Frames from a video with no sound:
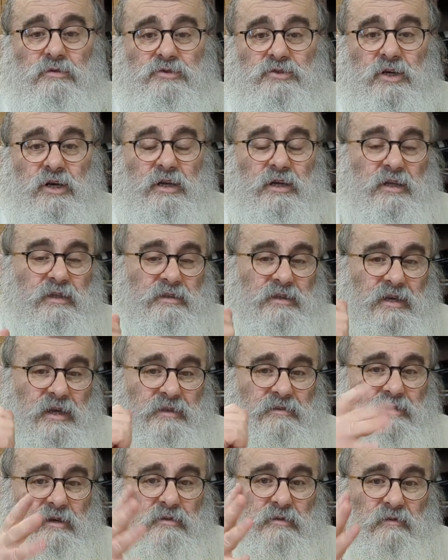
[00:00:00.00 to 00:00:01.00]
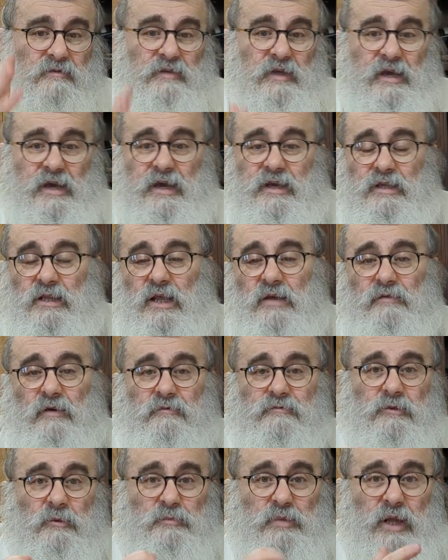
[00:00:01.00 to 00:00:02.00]
She's going to get rid of the chaylev,
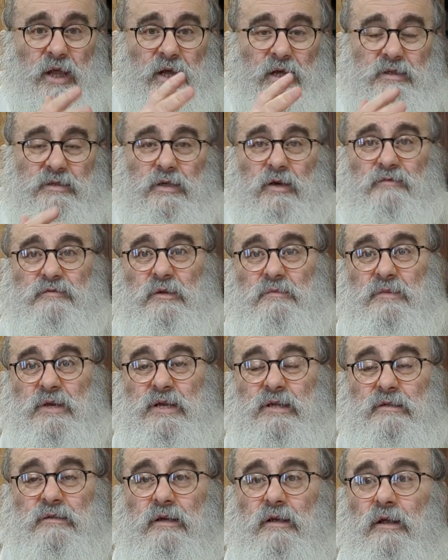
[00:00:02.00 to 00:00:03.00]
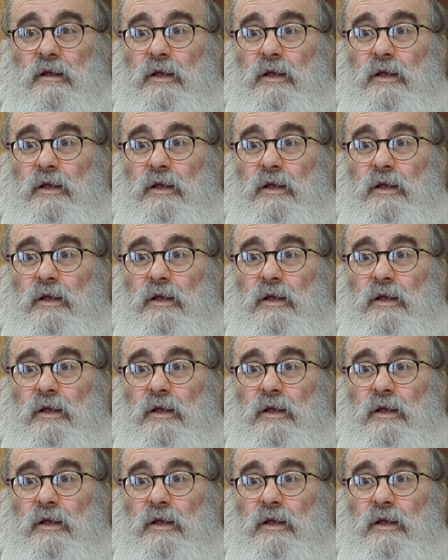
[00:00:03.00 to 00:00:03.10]
of the blood, of the meat.